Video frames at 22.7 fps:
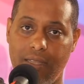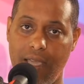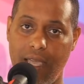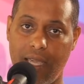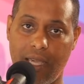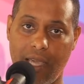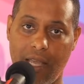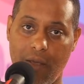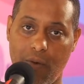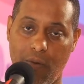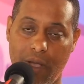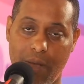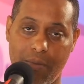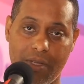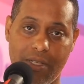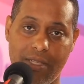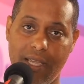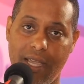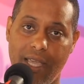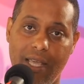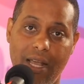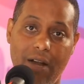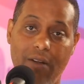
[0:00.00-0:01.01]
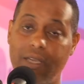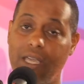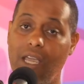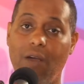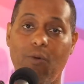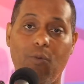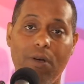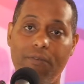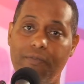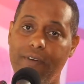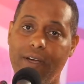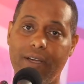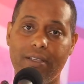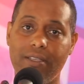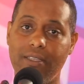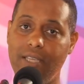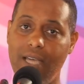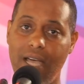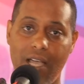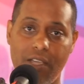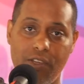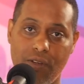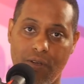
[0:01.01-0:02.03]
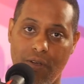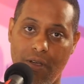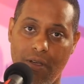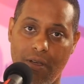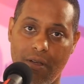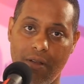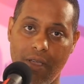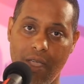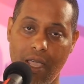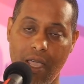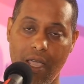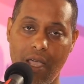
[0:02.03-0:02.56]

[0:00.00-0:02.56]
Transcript: mm-hmm. thing anyway. I'm going to tell you, I don't care what side you're on.